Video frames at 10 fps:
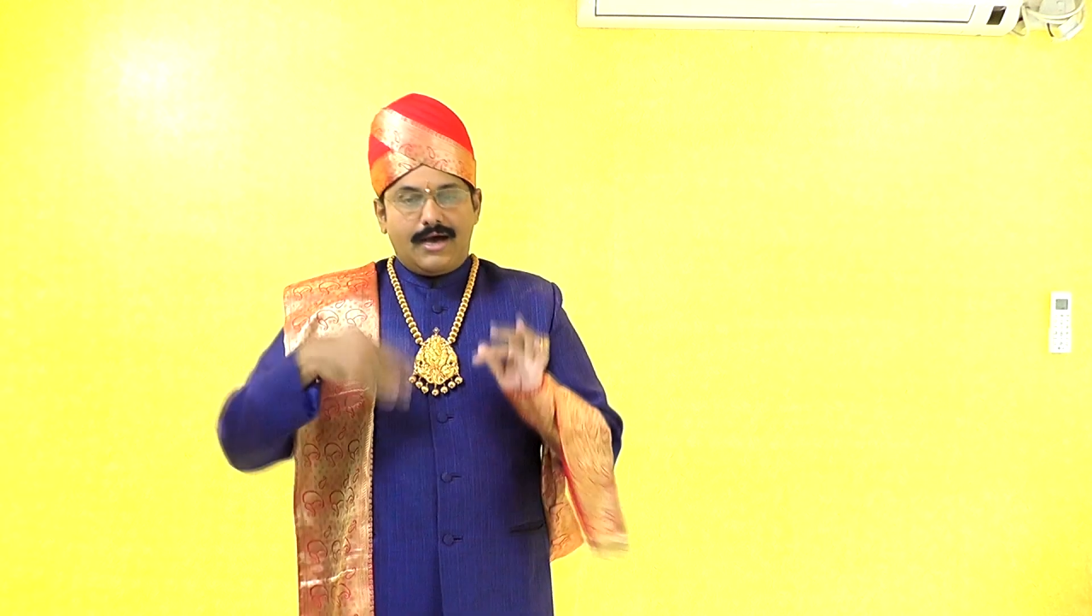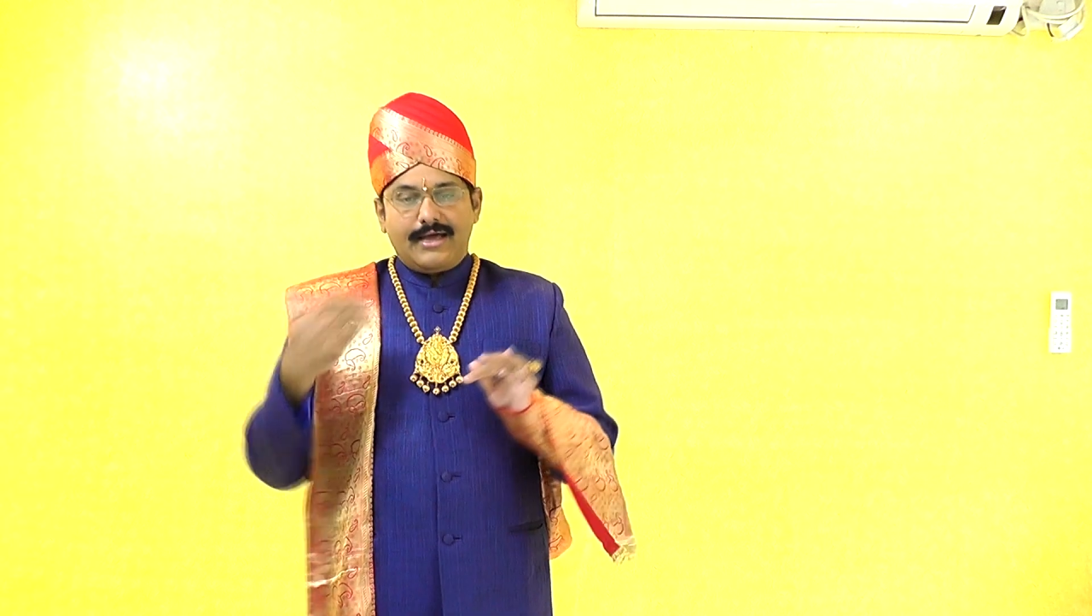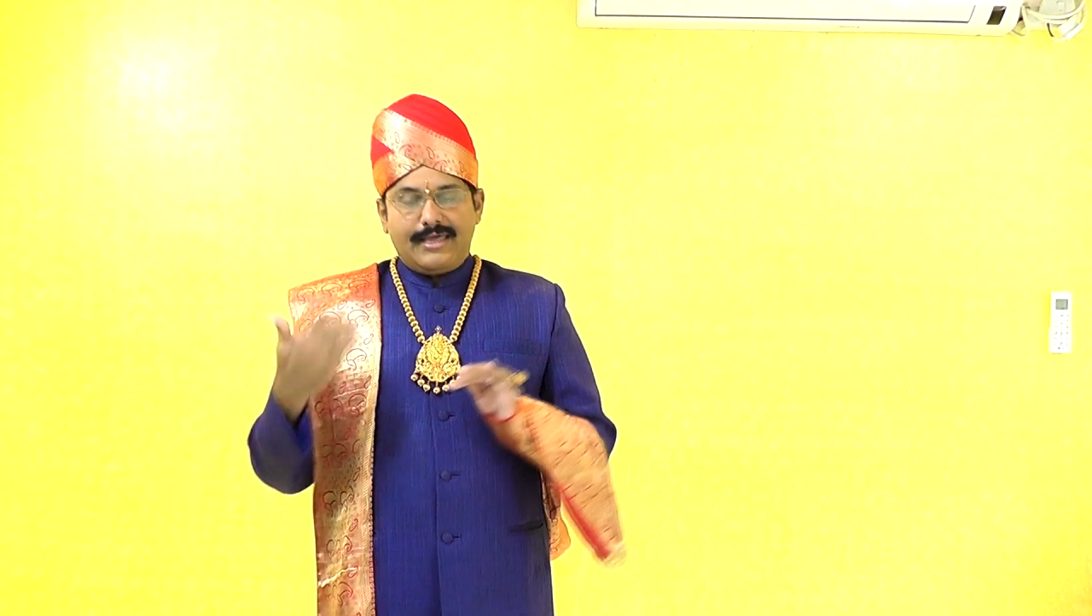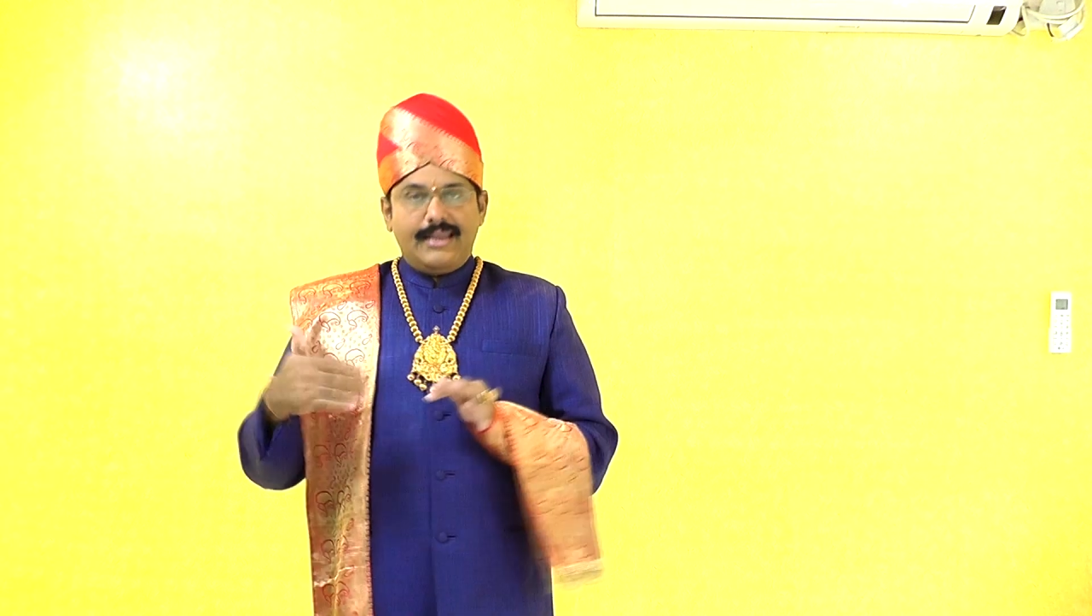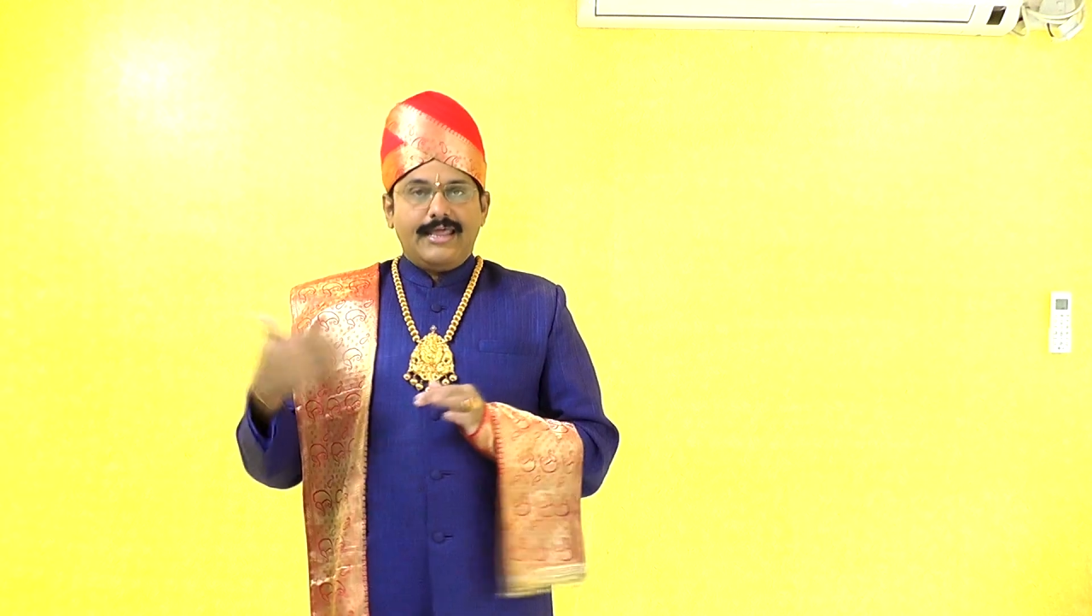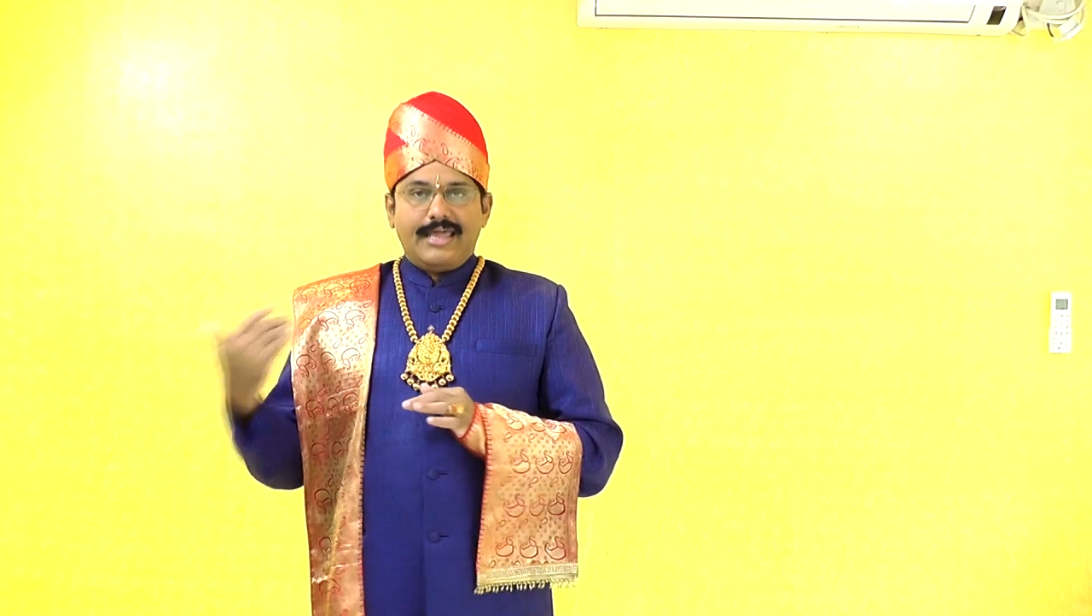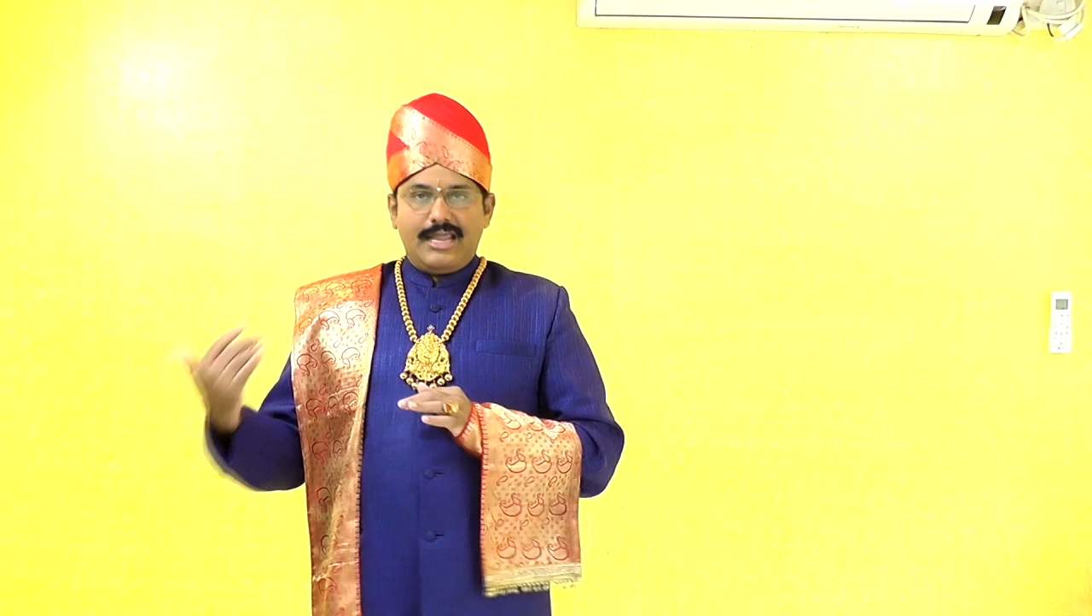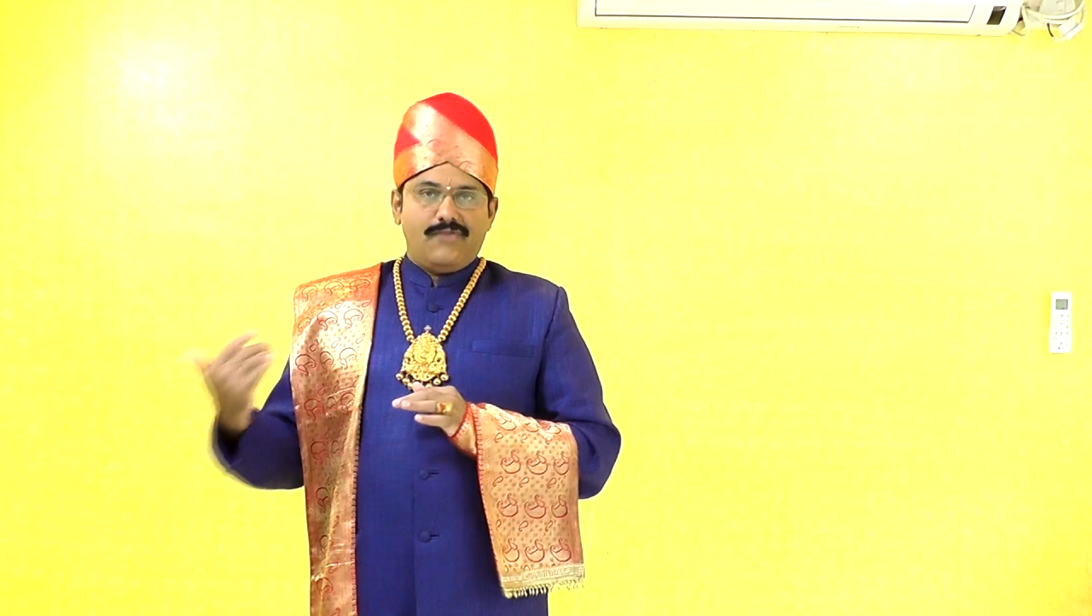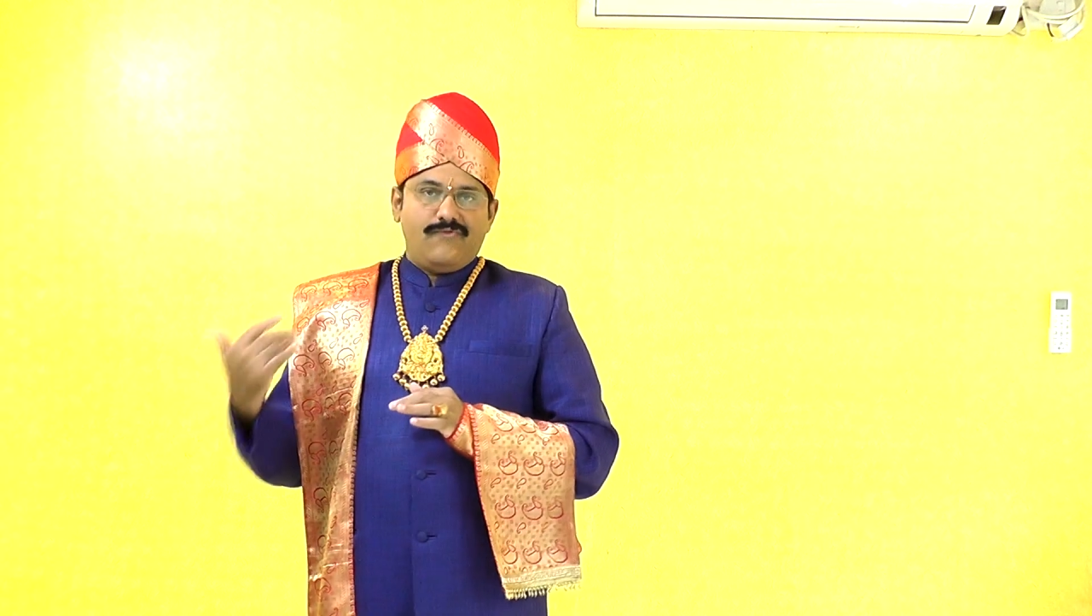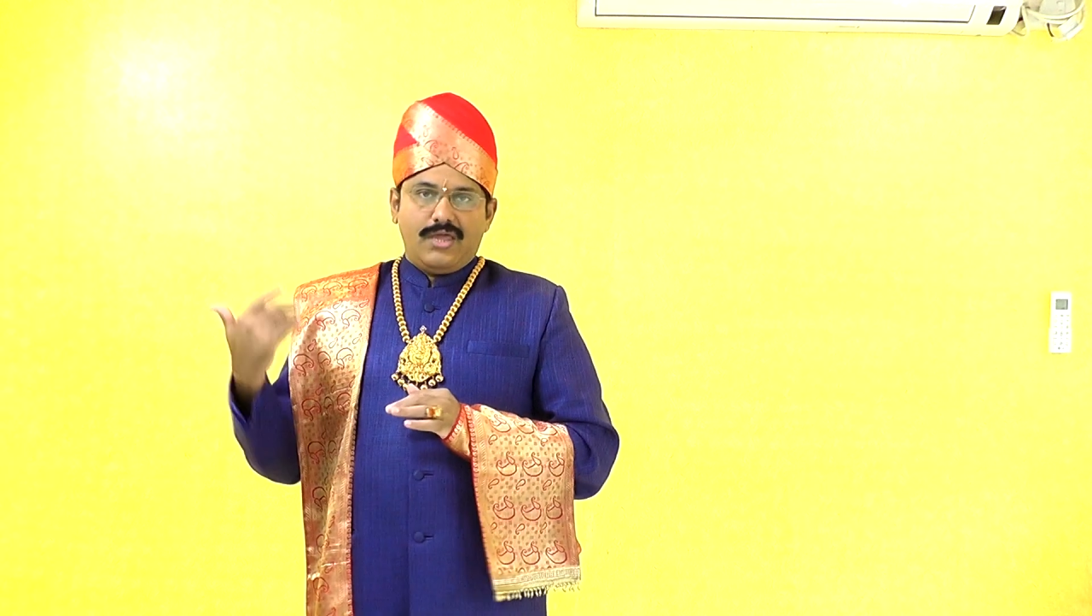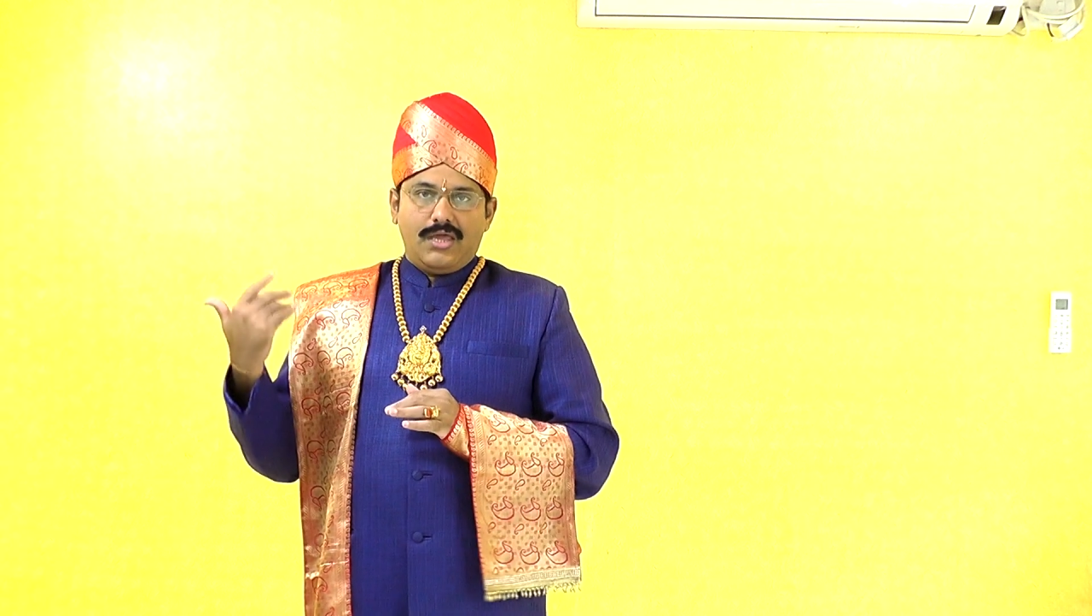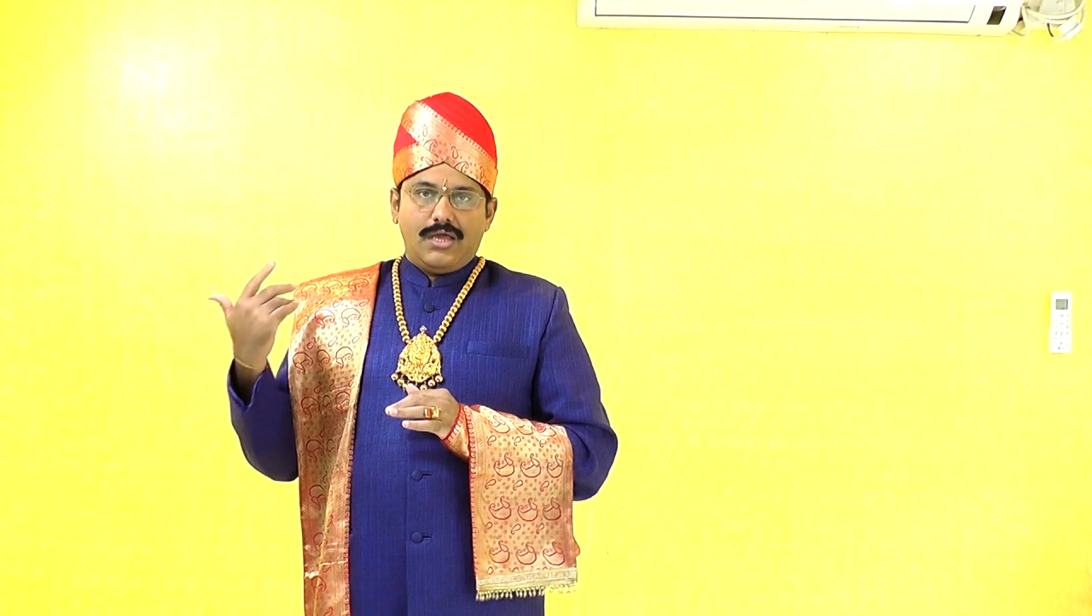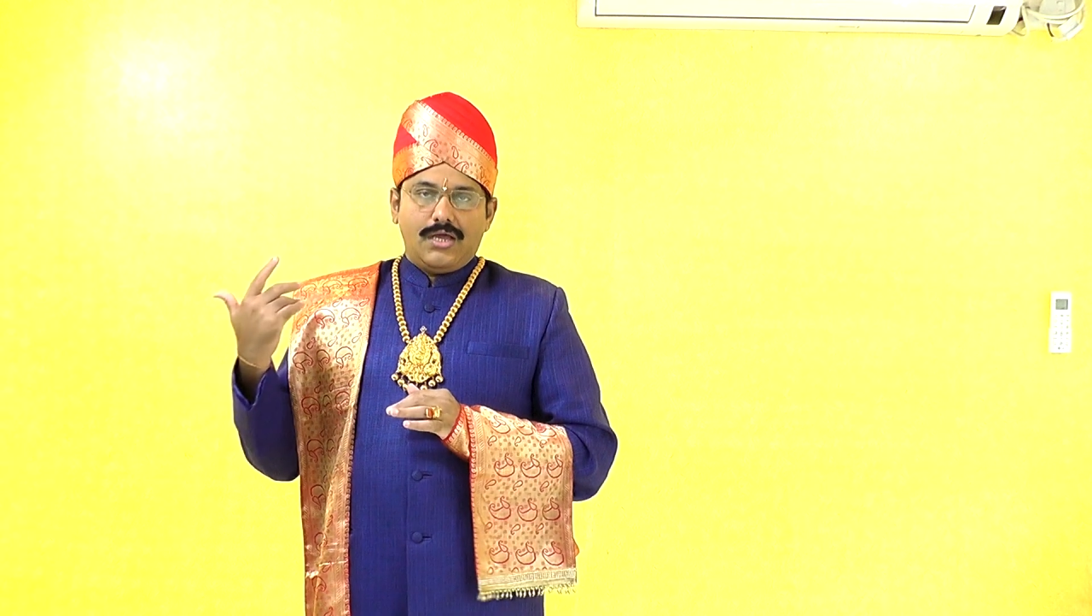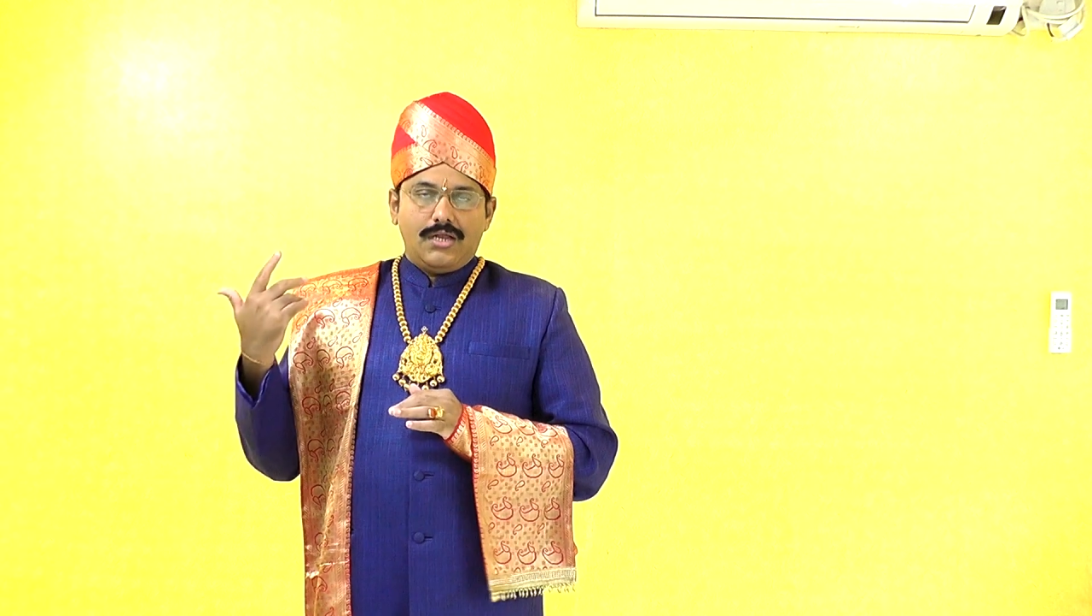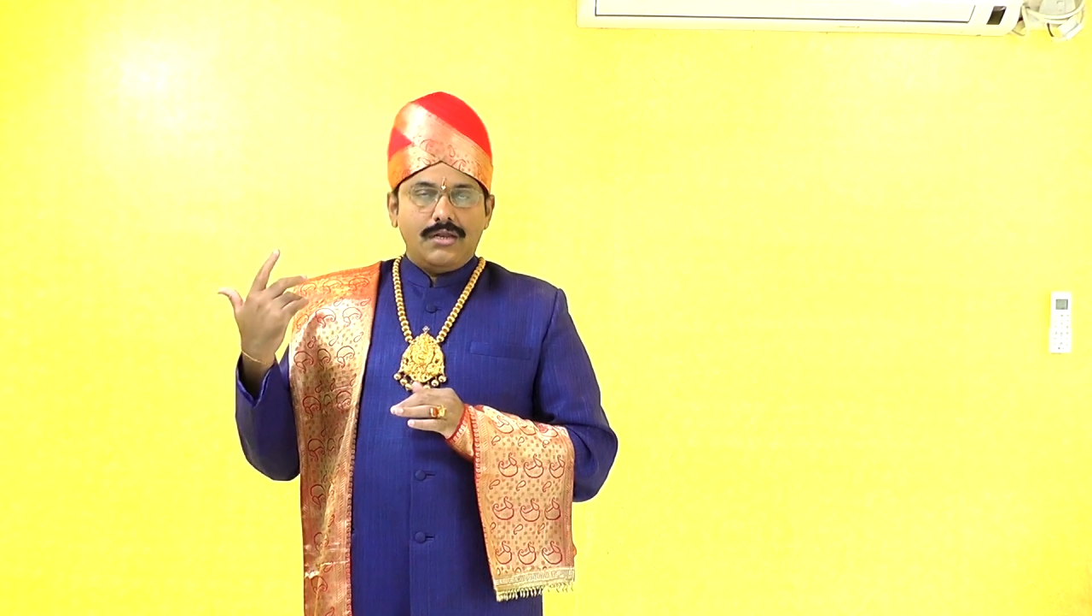again we